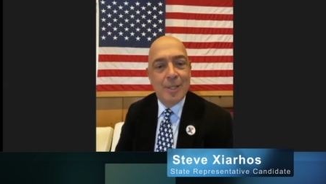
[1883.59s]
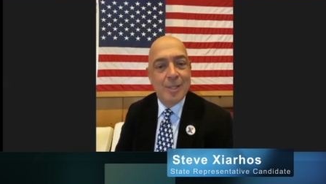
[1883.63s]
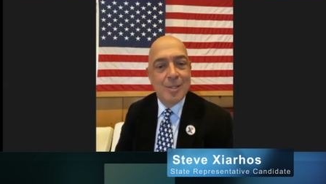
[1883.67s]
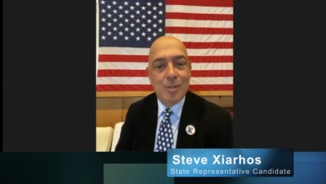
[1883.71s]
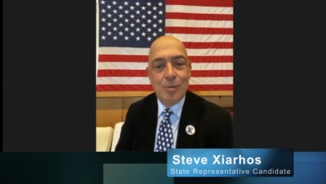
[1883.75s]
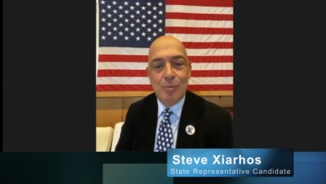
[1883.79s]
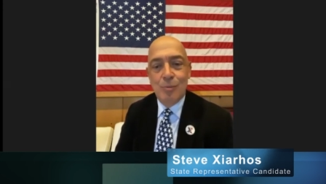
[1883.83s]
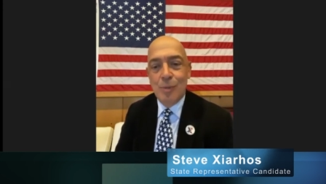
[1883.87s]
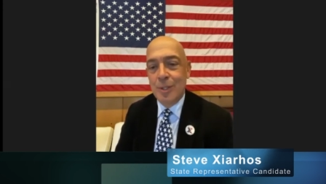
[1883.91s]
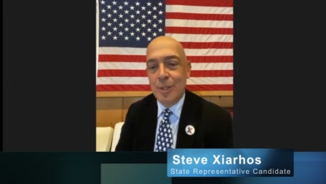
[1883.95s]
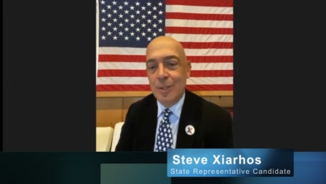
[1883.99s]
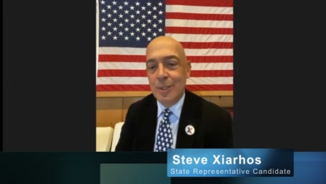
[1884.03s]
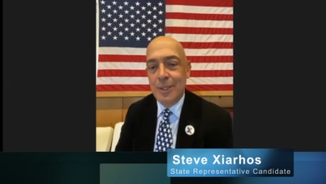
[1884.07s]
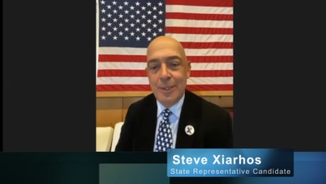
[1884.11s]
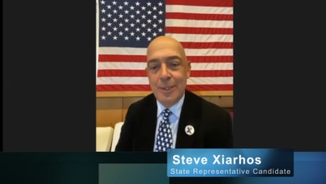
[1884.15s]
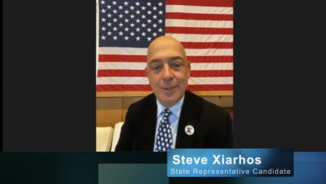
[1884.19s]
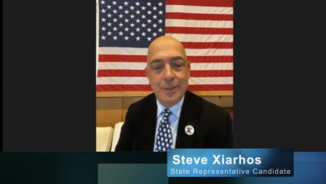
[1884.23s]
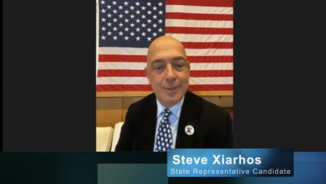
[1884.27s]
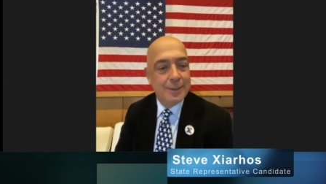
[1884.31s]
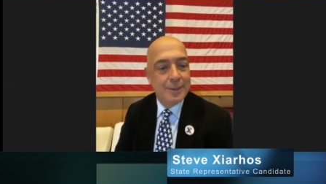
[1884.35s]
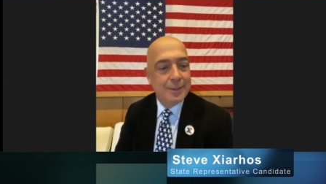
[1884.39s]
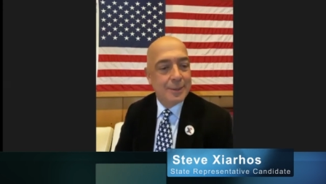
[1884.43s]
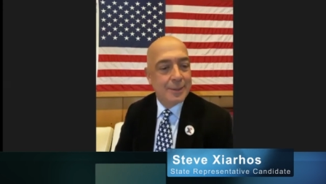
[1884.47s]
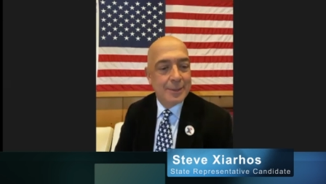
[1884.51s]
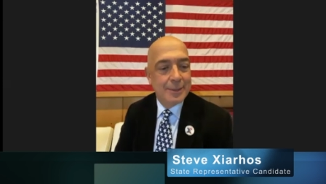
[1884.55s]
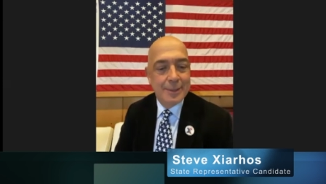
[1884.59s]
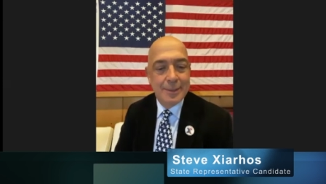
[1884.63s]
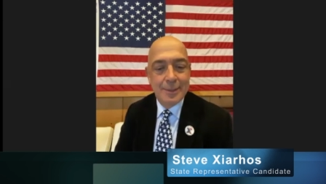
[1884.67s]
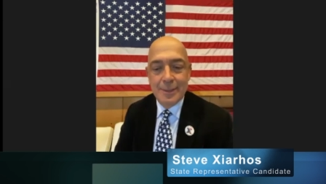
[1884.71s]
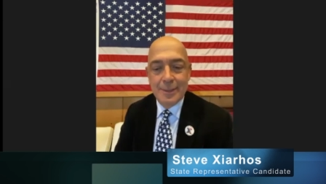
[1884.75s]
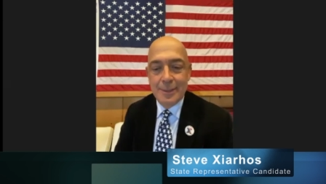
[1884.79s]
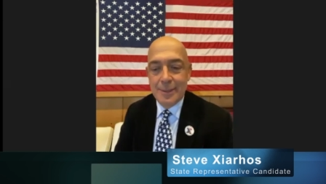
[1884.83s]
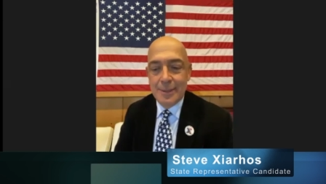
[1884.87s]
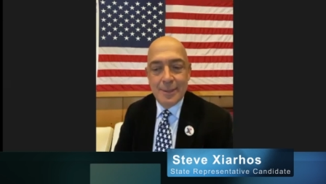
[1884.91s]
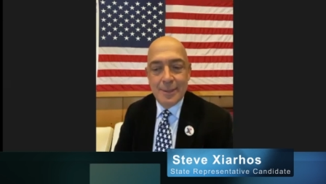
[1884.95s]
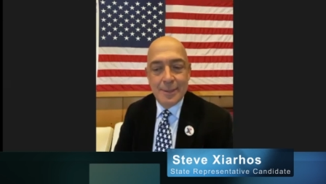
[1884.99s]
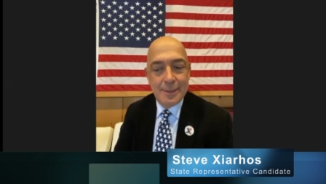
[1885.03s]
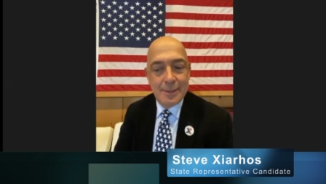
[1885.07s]
It's really
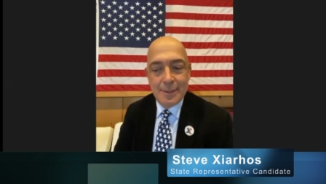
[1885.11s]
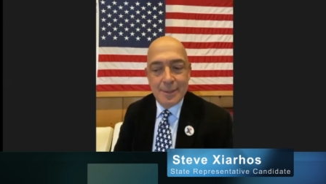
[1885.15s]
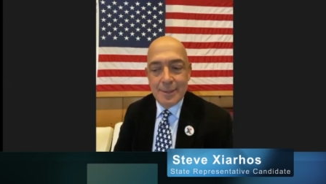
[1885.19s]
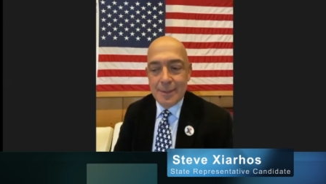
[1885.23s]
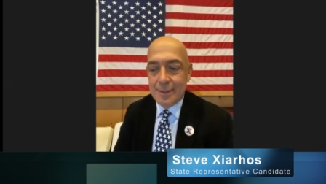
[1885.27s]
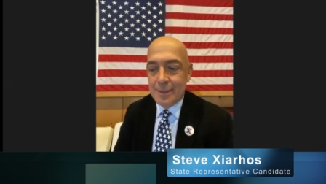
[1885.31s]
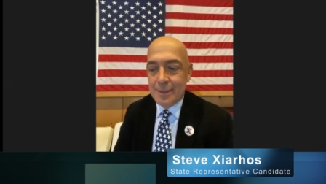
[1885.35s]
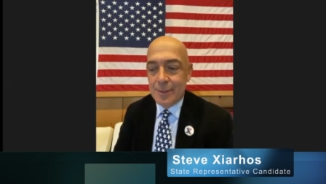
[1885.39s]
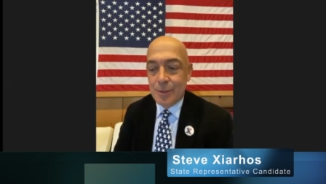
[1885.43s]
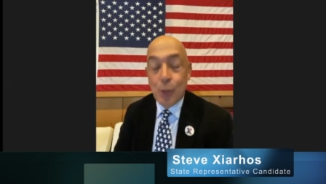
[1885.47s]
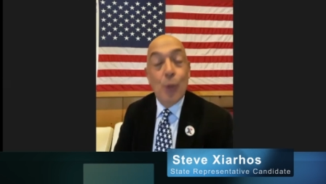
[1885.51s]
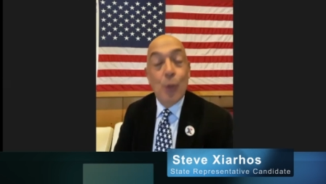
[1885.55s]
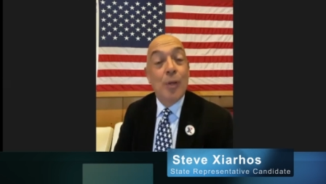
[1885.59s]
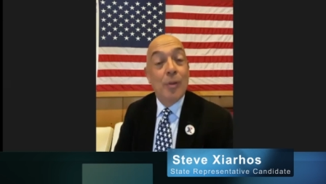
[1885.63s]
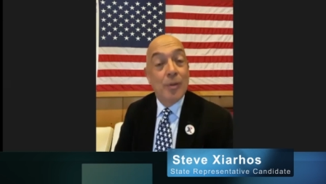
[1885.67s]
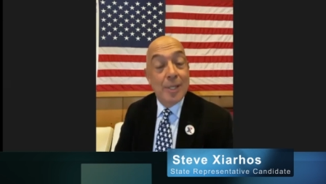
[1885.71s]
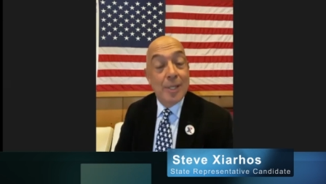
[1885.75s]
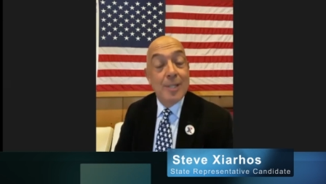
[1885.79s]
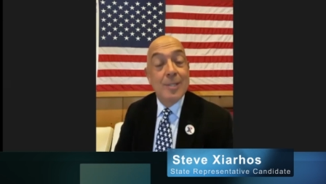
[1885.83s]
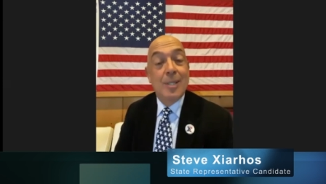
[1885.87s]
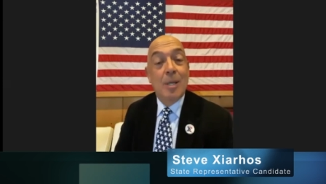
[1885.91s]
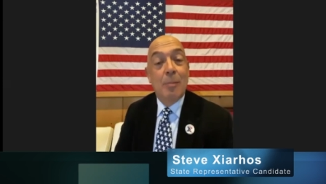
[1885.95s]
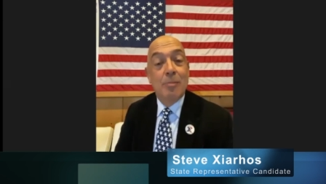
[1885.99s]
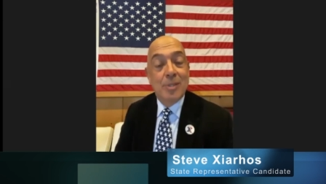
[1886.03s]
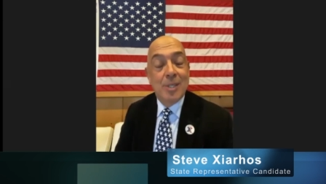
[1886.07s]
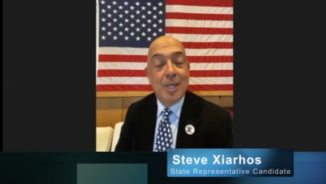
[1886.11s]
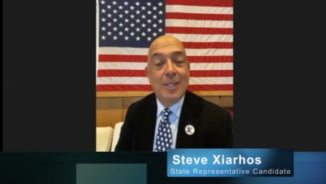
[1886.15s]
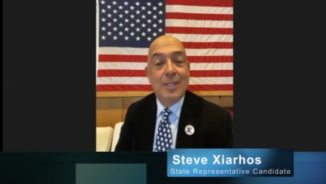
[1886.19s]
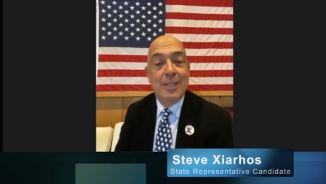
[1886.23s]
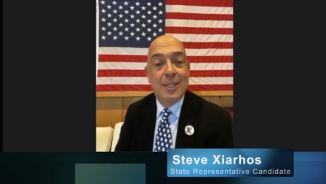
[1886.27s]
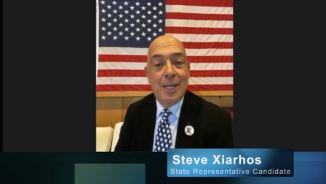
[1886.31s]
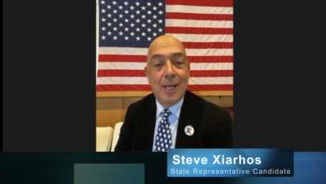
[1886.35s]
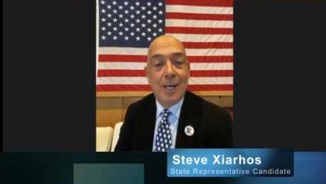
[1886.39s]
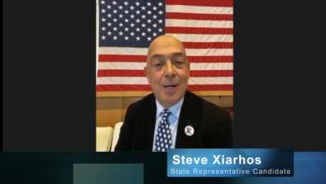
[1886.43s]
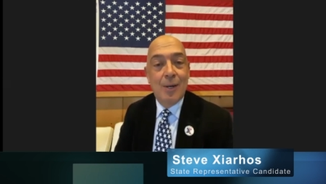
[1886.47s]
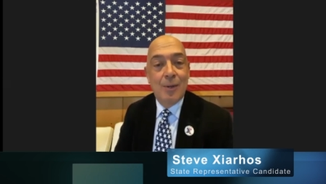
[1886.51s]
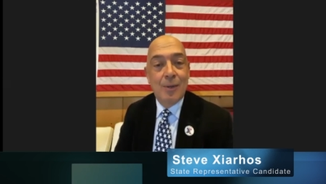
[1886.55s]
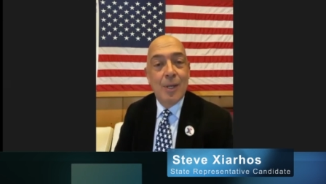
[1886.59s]
hmm. turned things upside
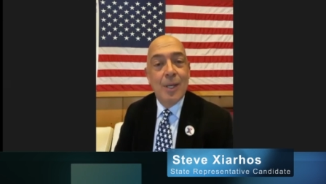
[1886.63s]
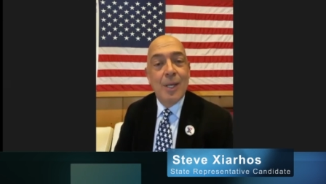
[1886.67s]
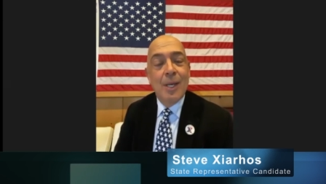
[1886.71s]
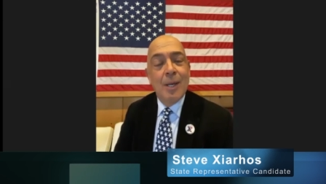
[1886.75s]
down.